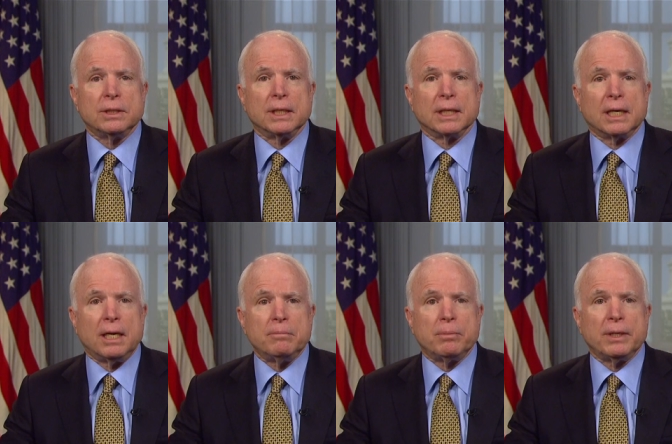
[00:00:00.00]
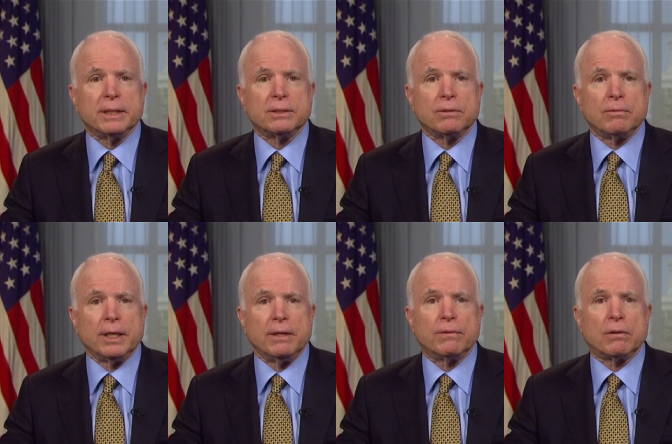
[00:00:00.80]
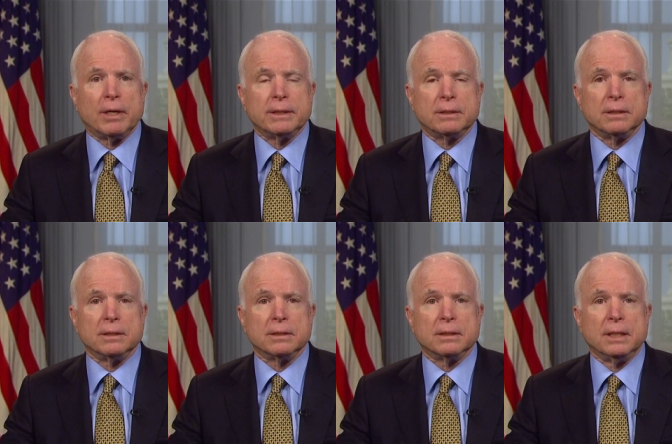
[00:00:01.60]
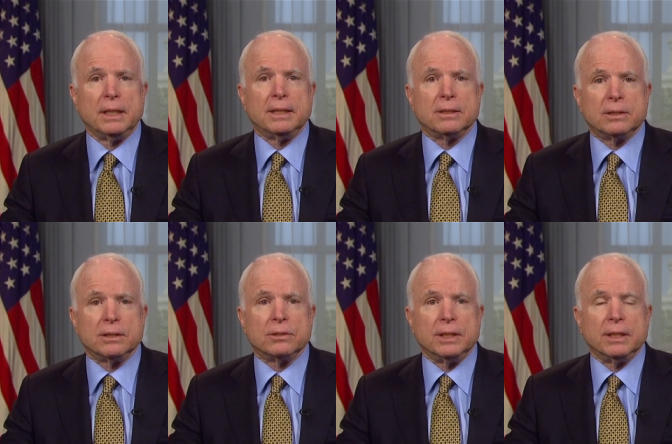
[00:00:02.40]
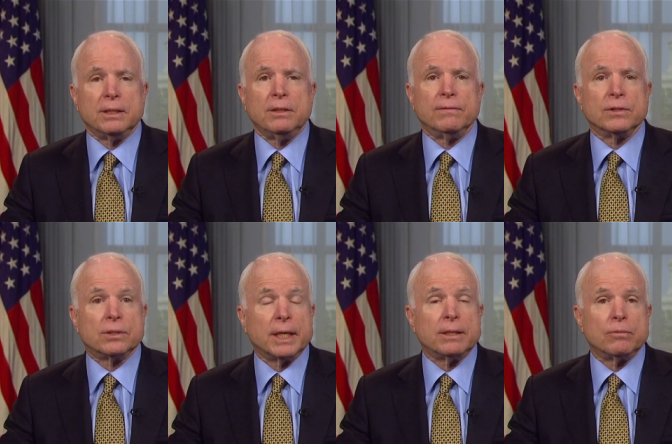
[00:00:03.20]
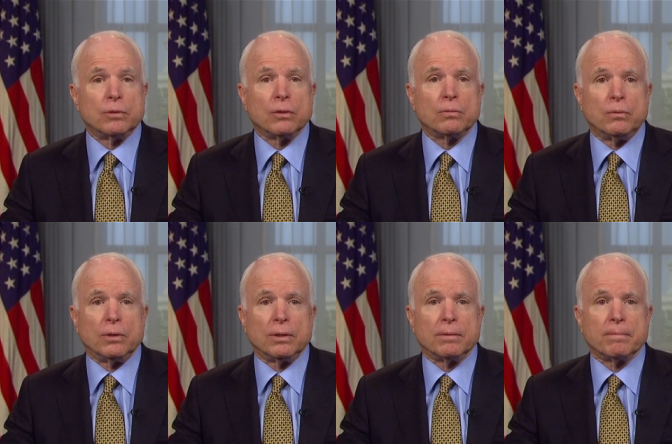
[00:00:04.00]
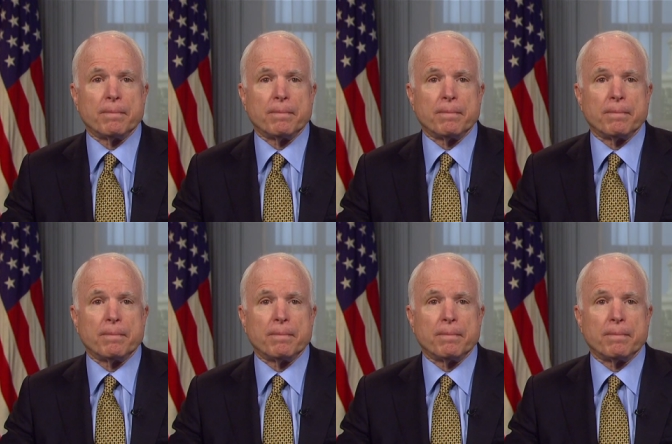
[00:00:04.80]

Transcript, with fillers: and complex array of crises since the end of the Second World War.